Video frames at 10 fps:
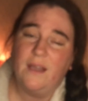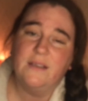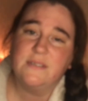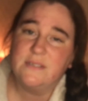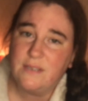
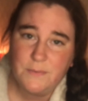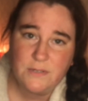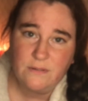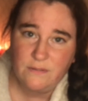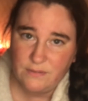As
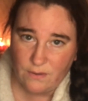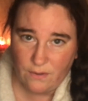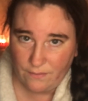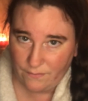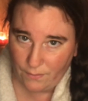exceptional as
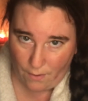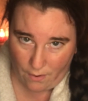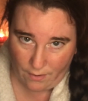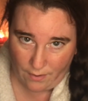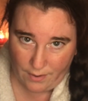all of you
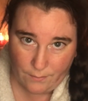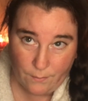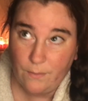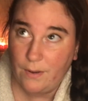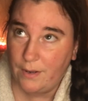are
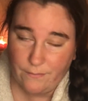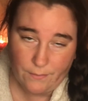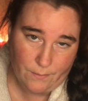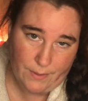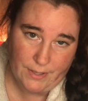in
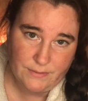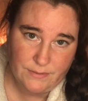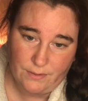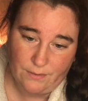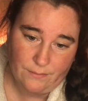whatever
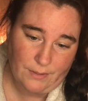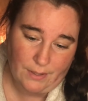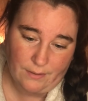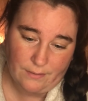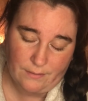ways,
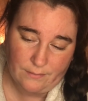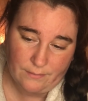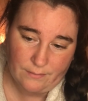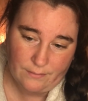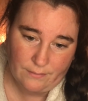like,
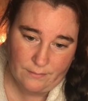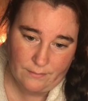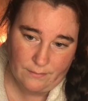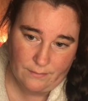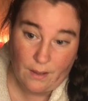
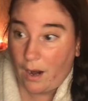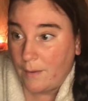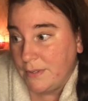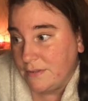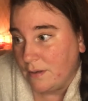
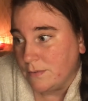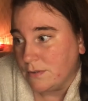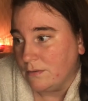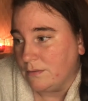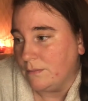I'm
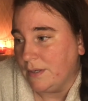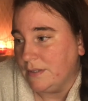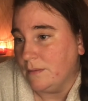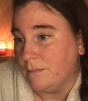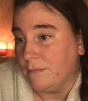exceptional in
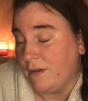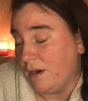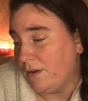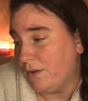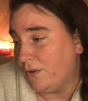ways. I'm a
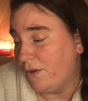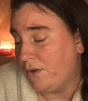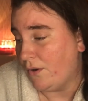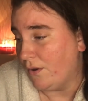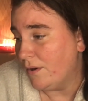very good
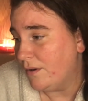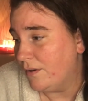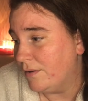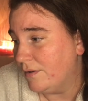cook.